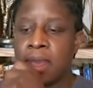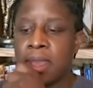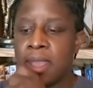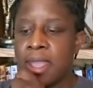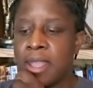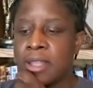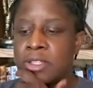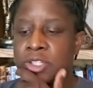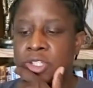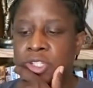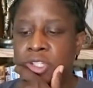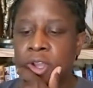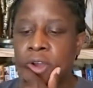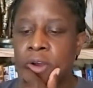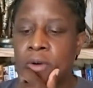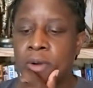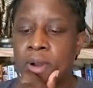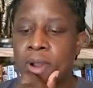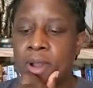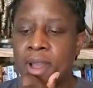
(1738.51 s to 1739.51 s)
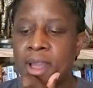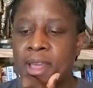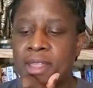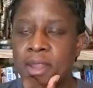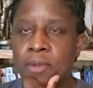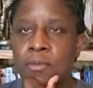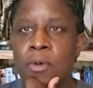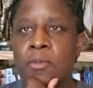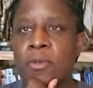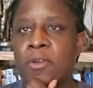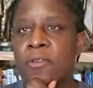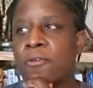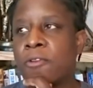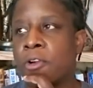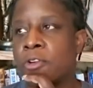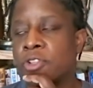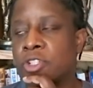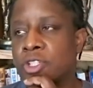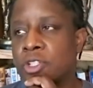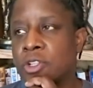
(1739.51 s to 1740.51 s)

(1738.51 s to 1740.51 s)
And so I think when we first